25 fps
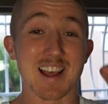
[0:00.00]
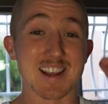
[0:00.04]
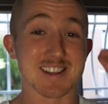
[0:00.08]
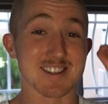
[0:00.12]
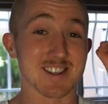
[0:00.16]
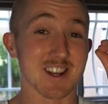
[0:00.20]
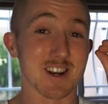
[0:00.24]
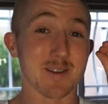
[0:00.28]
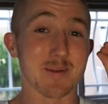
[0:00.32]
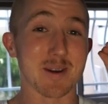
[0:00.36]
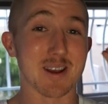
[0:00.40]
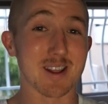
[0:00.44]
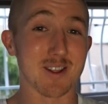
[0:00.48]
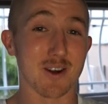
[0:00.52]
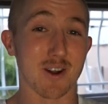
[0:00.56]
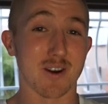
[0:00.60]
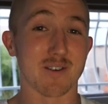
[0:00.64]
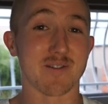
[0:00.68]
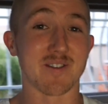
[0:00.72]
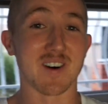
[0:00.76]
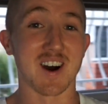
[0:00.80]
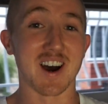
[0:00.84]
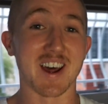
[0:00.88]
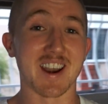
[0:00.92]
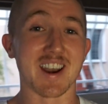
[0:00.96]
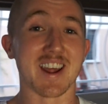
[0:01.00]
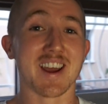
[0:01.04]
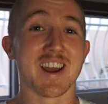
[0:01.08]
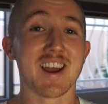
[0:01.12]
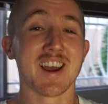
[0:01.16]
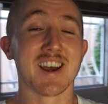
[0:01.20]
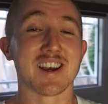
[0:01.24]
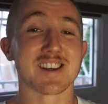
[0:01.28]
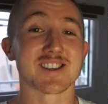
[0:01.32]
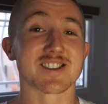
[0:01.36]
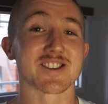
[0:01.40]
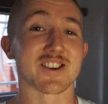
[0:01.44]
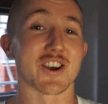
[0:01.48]
That's gonna be a lot of fun.
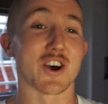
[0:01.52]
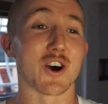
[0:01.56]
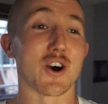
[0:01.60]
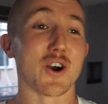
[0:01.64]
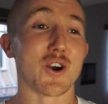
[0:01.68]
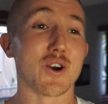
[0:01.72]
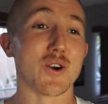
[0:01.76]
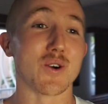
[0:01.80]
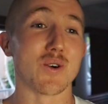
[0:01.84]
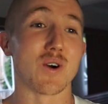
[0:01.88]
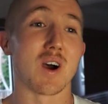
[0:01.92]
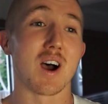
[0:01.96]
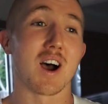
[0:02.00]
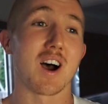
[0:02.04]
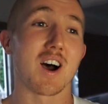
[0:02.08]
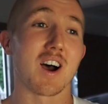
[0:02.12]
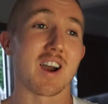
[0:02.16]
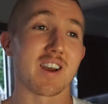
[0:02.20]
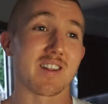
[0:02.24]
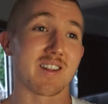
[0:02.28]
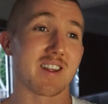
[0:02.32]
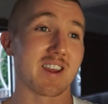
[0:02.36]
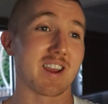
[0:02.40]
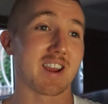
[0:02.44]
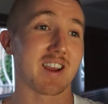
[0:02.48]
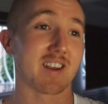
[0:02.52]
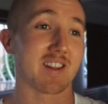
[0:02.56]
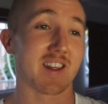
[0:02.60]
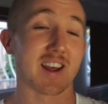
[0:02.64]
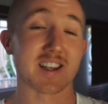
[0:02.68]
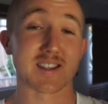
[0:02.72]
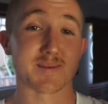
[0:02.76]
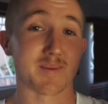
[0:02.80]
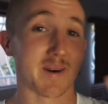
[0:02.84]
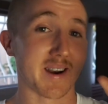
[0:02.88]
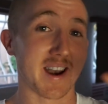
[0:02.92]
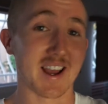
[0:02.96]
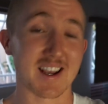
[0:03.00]
So I think
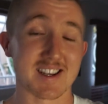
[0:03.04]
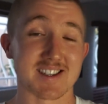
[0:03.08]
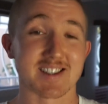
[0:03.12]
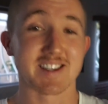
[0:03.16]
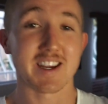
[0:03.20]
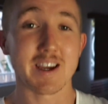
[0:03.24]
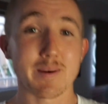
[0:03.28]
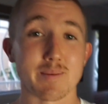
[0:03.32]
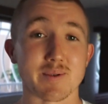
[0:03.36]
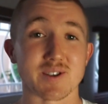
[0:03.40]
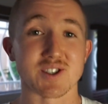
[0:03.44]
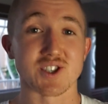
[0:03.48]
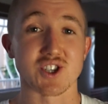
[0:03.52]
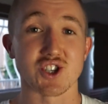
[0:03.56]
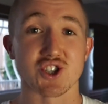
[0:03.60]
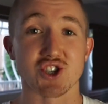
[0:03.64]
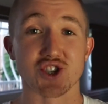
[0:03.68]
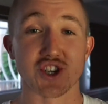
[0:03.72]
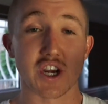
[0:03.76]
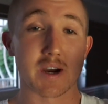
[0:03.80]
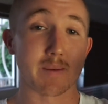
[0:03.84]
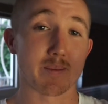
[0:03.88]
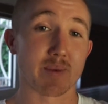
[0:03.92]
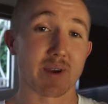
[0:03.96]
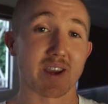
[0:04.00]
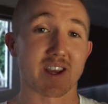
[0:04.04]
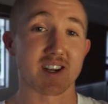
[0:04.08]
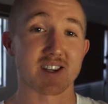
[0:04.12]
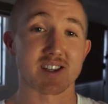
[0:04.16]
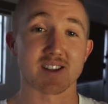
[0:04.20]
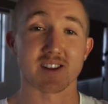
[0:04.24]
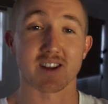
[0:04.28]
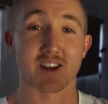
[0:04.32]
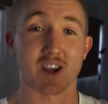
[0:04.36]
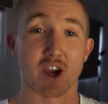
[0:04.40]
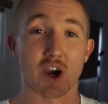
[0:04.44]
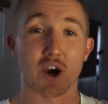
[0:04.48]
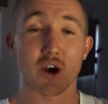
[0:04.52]
that's my next step is just jumping into
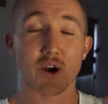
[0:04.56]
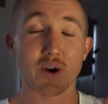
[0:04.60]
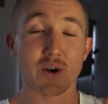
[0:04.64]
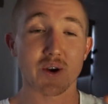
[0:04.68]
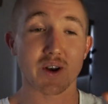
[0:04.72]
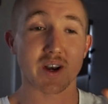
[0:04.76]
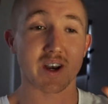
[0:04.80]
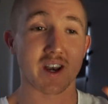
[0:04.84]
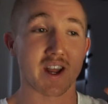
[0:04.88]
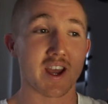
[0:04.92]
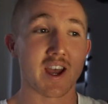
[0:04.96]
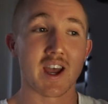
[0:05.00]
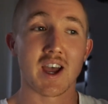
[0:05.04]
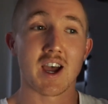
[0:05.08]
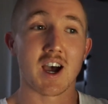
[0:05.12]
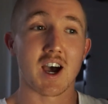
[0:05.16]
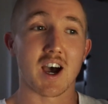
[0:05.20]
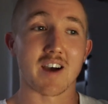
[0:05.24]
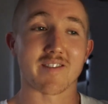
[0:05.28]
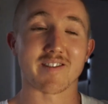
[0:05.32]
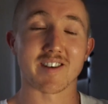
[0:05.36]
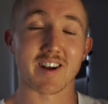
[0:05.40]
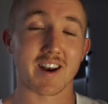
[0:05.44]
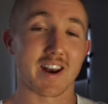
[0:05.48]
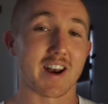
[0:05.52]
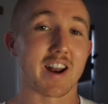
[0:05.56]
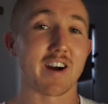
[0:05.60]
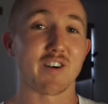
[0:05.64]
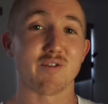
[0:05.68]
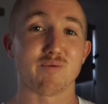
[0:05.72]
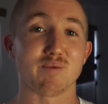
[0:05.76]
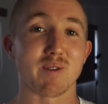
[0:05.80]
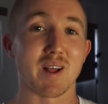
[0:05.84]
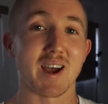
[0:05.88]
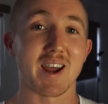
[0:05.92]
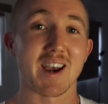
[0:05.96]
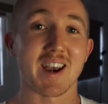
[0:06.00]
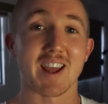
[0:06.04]
the code and I've done
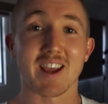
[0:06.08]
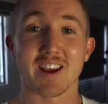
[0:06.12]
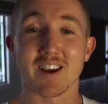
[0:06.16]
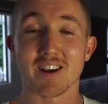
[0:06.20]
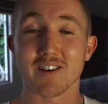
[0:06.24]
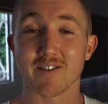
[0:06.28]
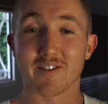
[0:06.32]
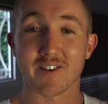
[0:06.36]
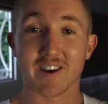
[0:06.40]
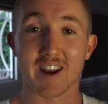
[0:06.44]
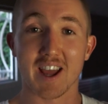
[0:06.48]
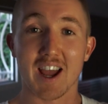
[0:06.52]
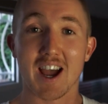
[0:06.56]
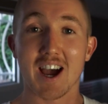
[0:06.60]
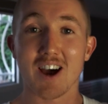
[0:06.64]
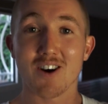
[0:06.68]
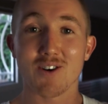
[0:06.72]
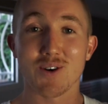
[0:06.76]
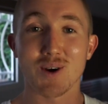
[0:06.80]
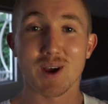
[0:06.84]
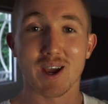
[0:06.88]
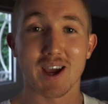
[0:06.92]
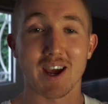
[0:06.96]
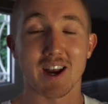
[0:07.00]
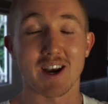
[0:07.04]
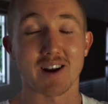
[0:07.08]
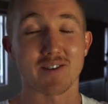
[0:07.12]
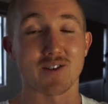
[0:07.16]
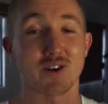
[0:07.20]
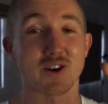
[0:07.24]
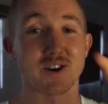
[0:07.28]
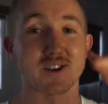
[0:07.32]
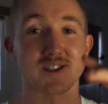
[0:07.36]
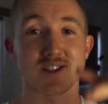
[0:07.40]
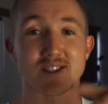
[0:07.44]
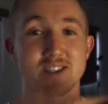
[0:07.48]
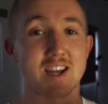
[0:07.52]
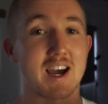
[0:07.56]
enough planning for now and I've
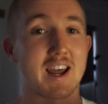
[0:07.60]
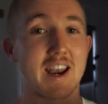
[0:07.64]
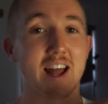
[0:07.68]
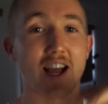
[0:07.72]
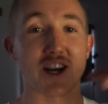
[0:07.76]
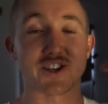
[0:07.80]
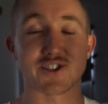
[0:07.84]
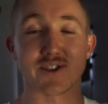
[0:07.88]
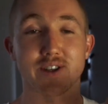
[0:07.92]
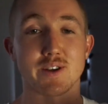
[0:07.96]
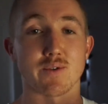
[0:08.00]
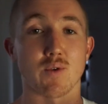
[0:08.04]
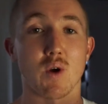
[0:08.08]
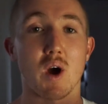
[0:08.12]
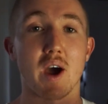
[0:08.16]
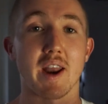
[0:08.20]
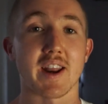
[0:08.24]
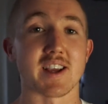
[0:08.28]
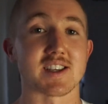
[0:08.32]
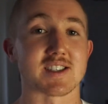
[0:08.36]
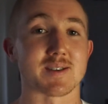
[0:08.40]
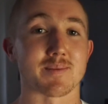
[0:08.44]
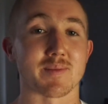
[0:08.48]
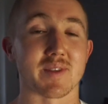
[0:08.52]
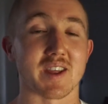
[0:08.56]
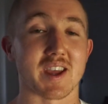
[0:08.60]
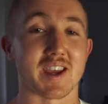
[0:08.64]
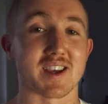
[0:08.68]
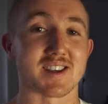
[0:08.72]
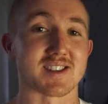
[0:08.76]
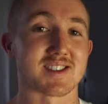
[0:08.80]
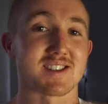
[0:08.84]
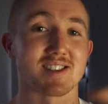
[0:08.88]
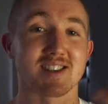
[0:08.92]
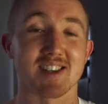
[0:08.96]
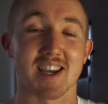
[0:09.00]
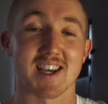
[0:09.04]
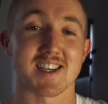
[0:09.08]
gotta start actually writing some
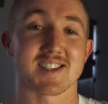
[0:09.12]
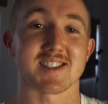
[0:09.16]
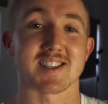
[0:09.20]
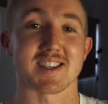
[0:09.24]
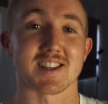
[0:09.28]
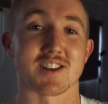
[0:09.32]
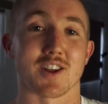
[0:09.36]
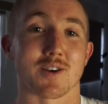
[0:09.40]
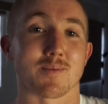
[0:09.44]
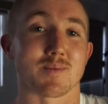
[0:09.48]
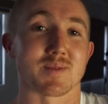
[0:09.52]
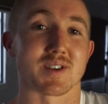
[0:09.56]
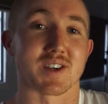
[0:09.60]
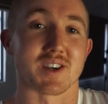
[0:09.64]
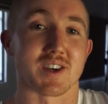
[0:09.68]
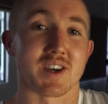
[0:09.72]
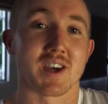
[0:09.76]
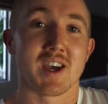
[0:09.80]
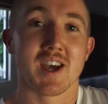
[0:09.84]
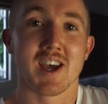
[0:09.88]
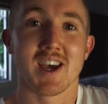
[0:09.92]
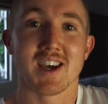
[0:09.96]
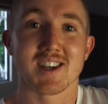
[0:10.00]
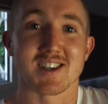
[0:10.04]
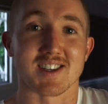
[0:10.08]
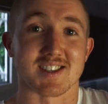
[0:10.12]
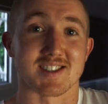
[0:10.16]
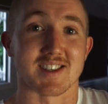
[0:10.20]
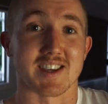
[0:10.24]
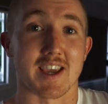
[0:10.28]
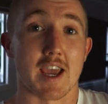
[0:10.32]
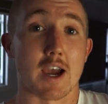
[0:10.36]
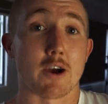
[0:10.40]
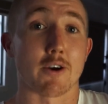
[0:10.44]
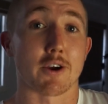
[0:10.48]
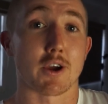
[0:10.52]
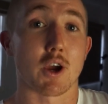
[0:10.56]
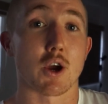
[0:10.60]
things and testing them to, to see
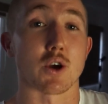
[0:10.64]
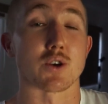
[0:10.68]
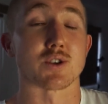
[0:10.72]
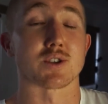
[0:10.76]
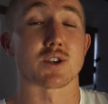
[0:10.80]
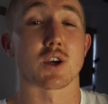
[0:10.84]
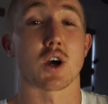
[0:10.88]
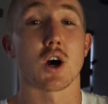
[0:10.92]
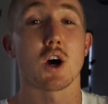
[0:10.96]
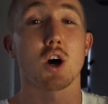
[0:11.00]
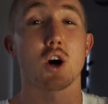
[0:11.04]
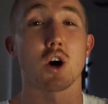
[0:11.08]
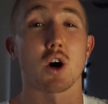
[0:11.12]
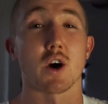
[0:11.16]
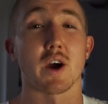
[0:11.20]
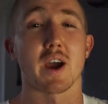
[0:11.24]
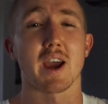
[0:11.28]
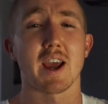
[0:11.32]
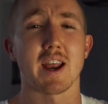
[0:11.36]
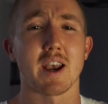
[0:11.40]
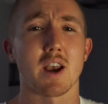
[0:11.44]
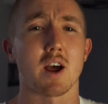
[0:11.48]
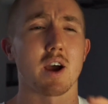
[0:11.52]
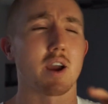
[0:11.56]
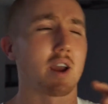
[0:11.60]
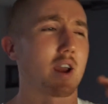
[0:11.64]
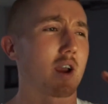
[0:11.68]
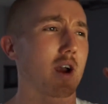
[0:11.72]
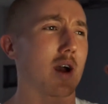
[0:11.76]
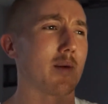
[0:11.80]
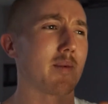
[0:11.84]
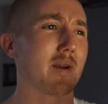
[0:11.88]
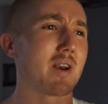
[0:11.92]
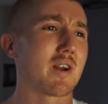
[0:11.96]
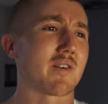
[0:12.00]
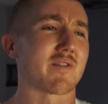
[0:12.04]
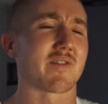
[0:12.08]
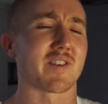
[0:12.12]
how it goes. Oh, and I, I
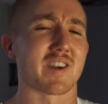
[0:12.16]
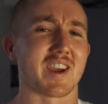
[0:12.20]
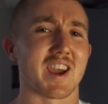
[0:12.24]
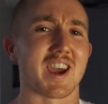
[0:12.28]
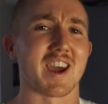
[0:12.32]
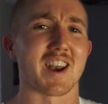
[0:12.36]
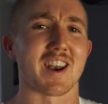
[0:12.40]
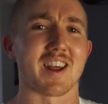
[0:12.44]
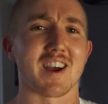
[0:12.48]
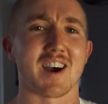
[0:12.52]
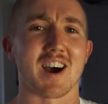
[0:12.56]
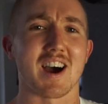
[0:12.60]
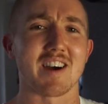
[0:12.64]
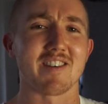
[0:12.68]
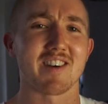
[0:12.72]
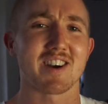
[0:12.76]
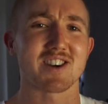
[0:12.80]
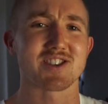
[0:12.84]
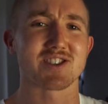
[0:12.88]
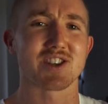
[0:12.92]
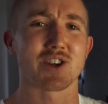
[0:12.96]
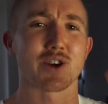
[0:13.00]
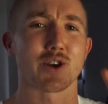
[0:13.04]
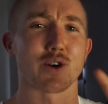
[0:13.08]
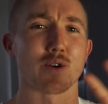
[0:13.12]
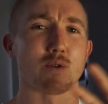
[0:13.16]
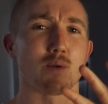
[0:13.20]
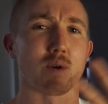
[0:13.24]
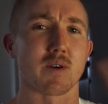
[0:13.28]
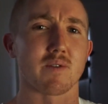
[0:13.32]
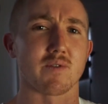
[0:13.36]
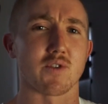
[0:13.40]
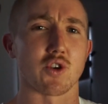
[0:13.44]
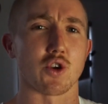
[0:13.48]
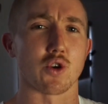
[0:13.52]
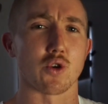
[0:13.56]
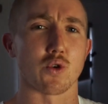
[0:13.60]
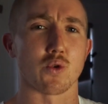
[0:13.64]
but not forget, I've actually gotta
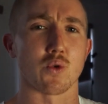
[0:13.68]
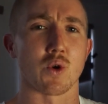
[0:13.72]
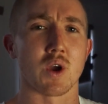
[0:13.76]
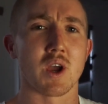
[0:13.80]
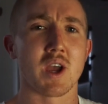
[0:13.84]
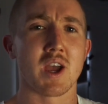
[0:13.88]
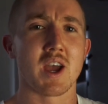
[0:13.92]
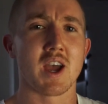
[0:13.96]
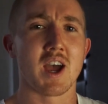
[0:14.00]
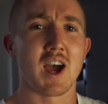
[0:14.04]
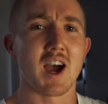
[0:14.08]
review